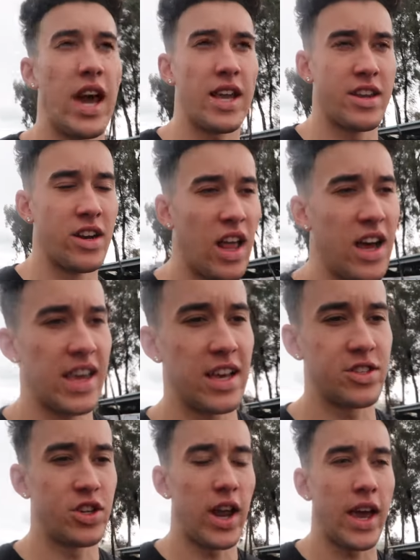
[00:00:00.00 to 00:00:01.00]
I did a lot
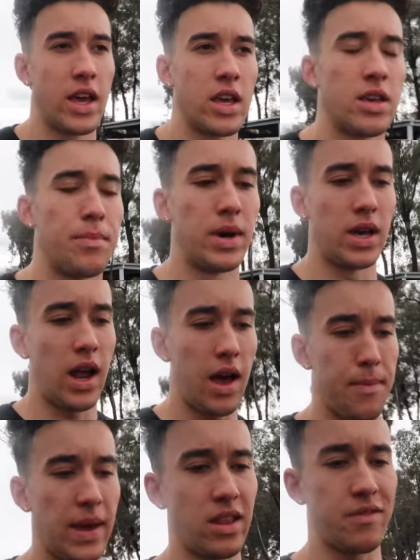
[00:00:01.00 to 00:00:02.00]
yesterday, but
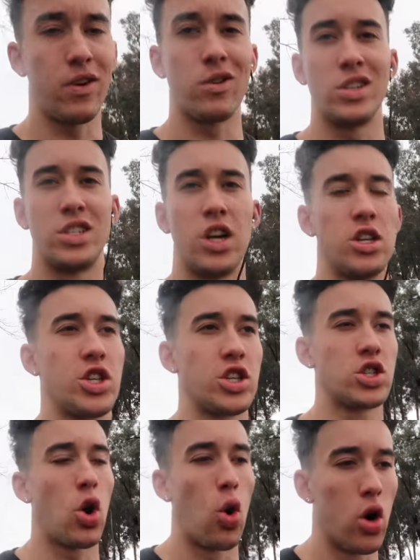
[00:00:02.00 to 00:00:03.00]
I mainly focused on
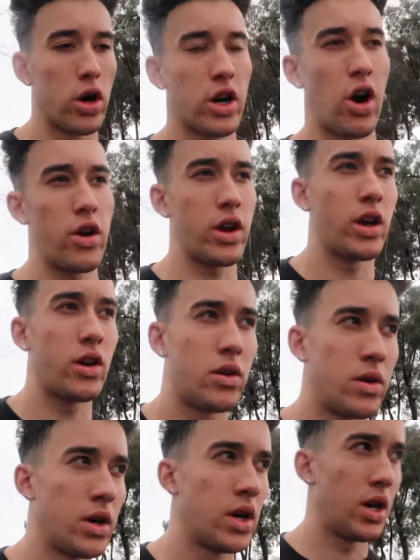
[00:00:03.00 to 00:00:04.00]
just core, cardio,
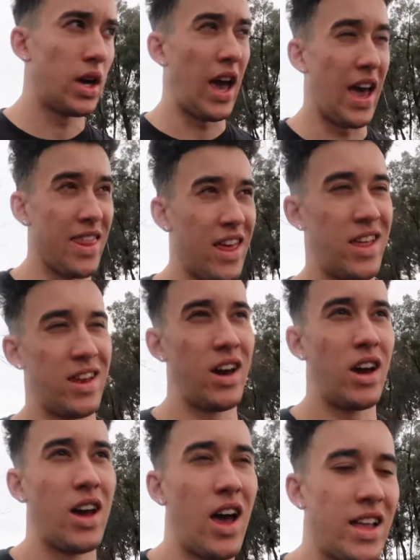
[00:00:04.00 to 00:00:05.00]
and then
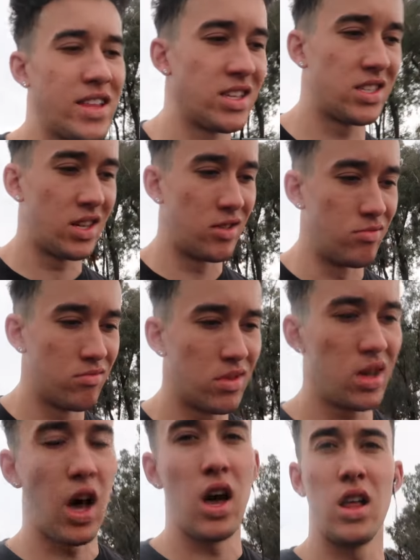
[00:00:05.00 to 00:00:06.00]
uh, I did some
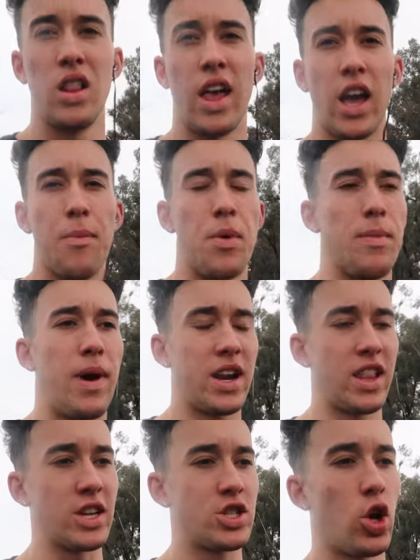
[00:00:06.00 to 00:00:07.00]
like upper body,
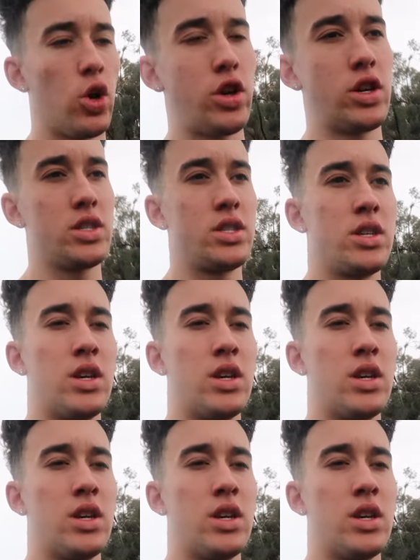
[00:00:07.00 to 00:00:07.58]
like shoulders,